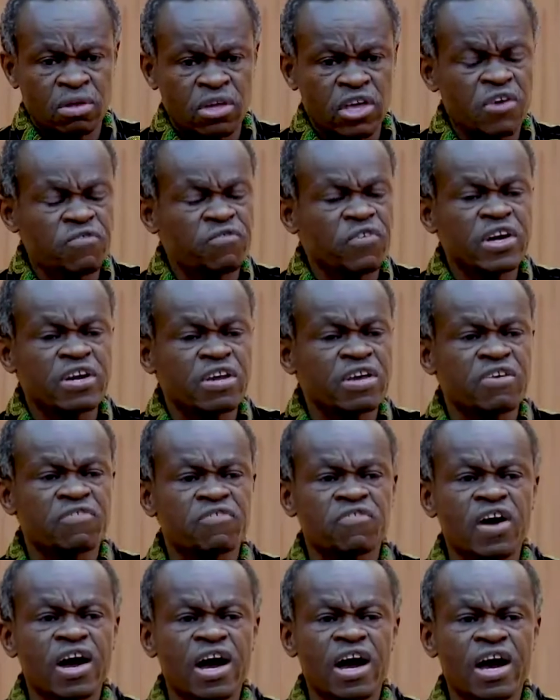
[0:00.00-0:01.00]
Even
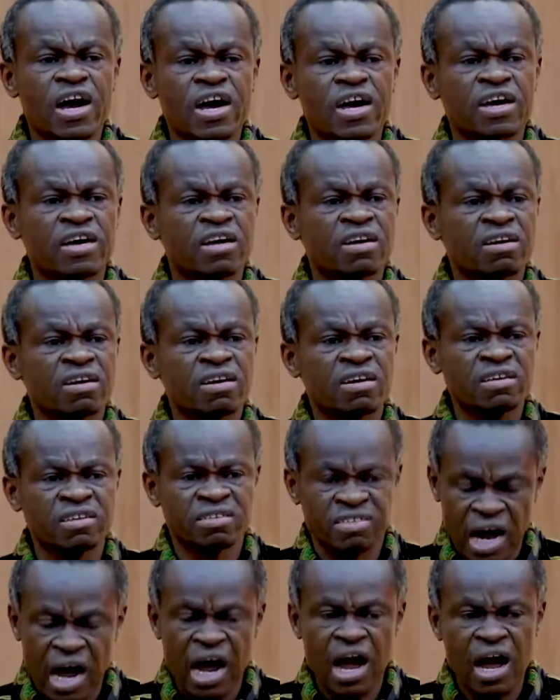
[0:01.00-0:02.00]
if I
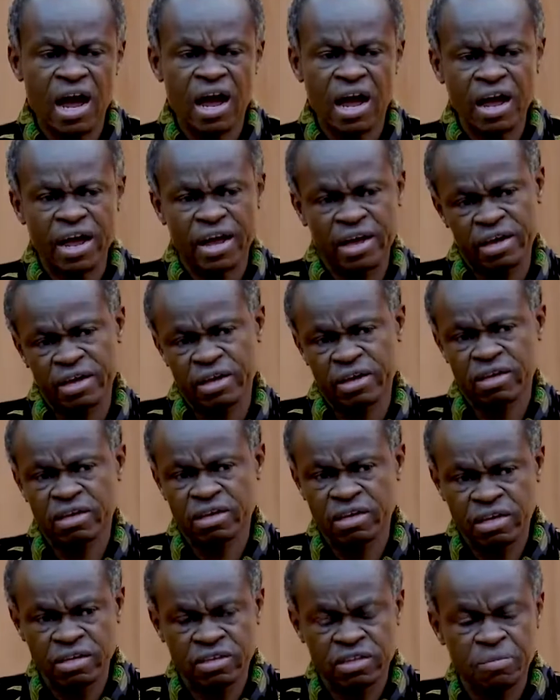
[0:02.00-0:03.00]
die
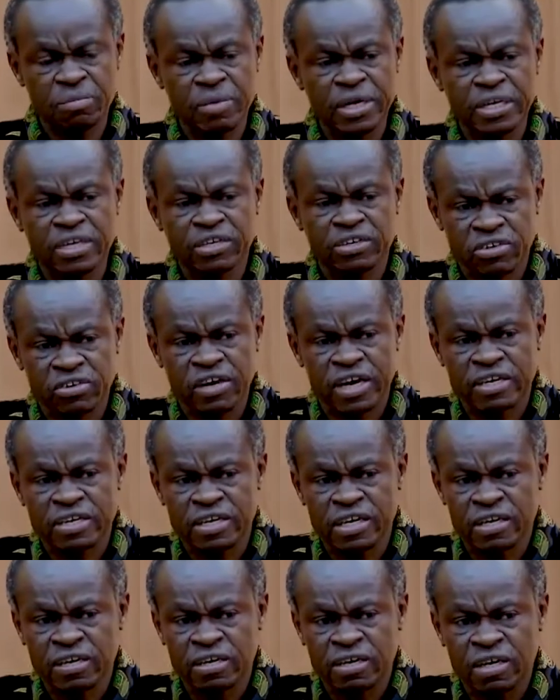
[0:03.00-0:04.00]
in the
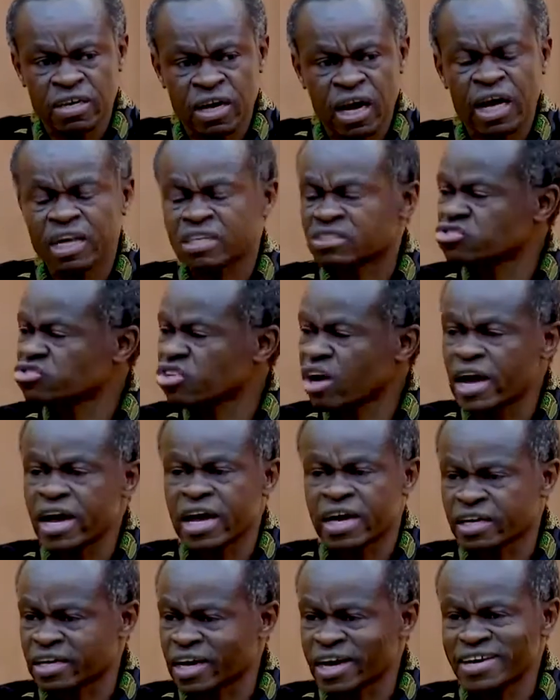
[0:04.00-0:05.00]
Mediterranean, I'll try
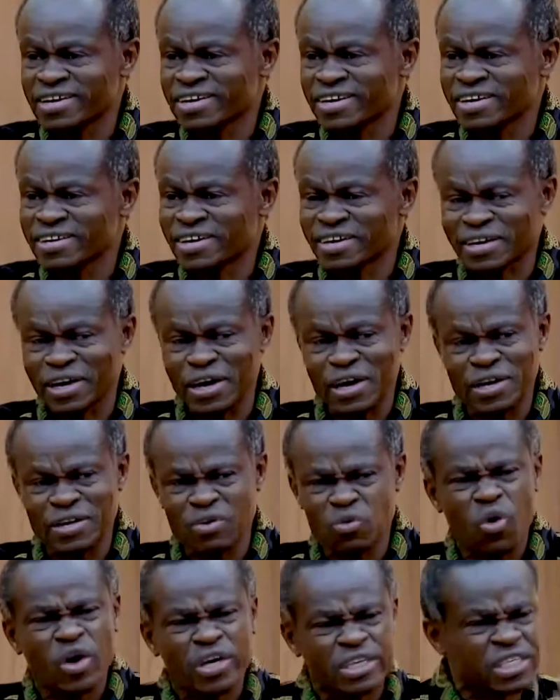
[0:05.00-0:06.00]
again and
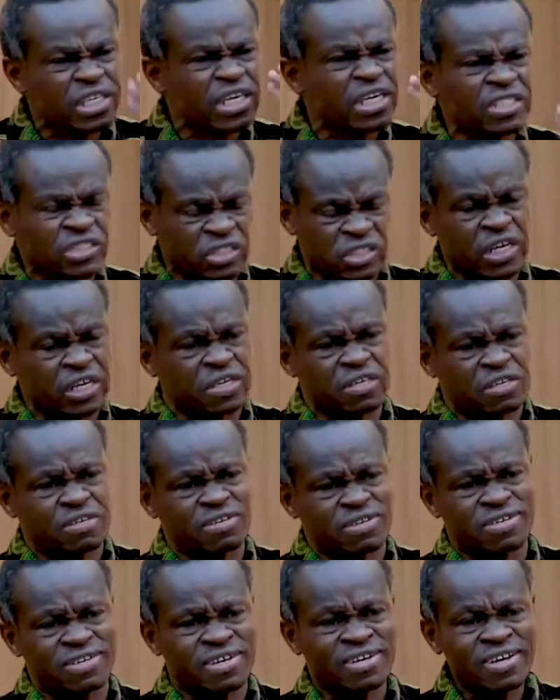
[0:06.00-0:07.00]
again. What is
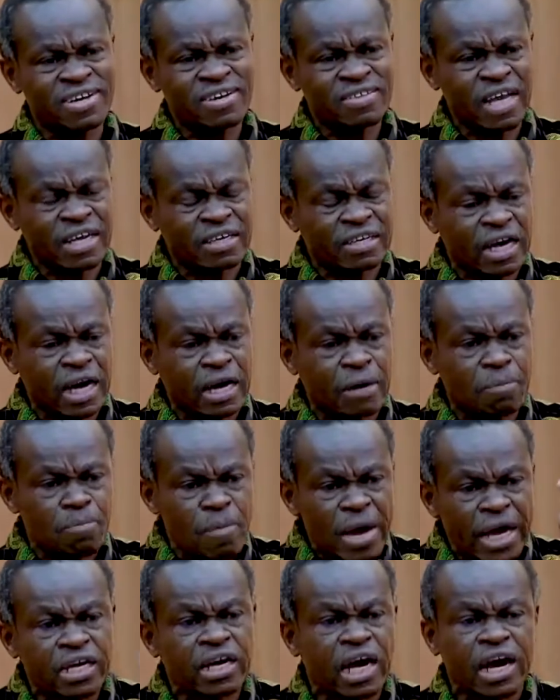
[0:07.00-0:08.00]
it that can
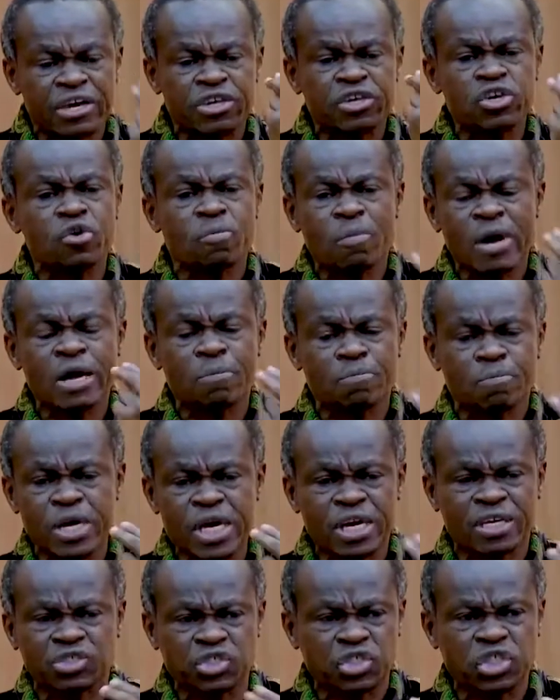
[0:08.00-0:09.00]
make a human
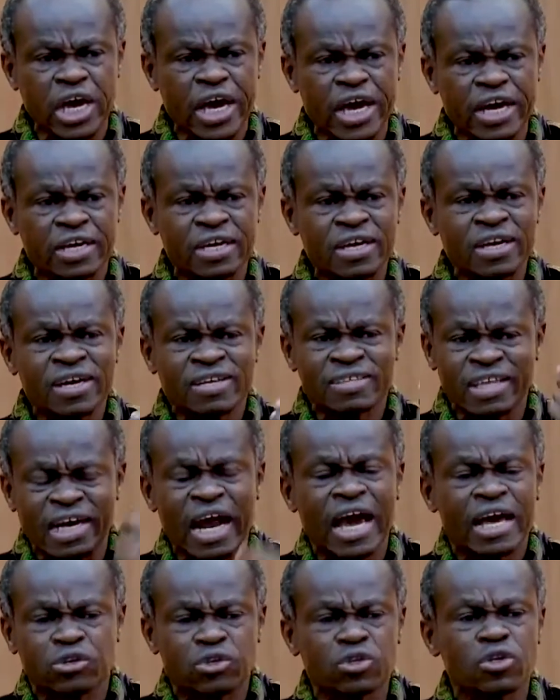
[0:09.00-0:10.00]
being say that
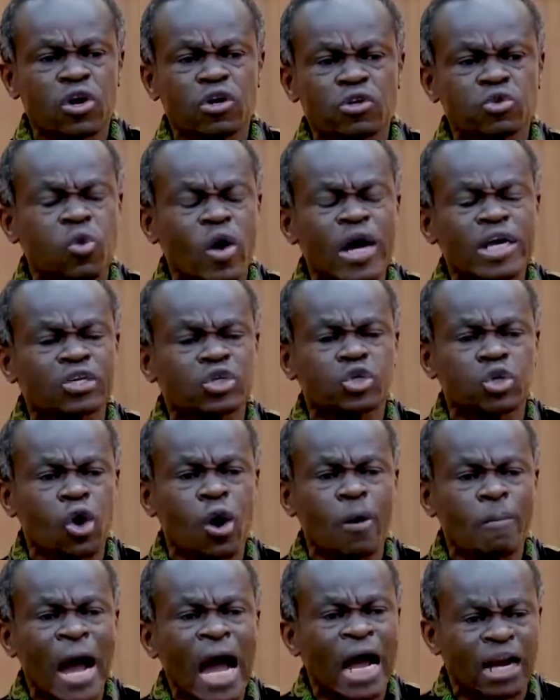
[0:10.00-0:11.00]
I do not want to
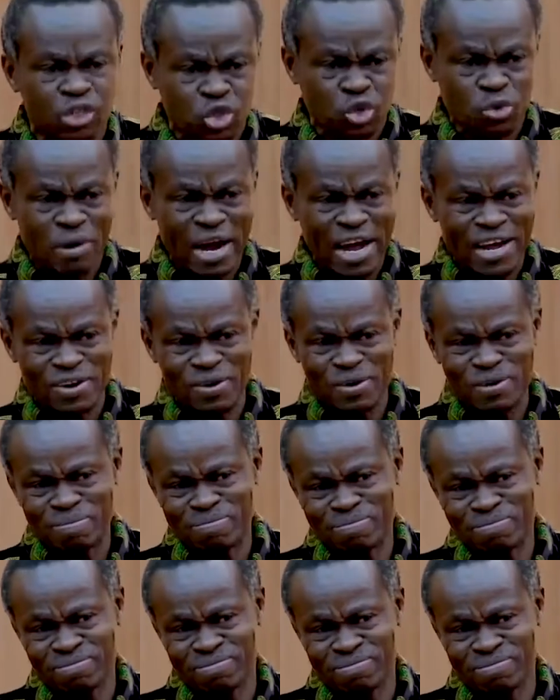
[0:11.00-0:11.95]
go back to my home?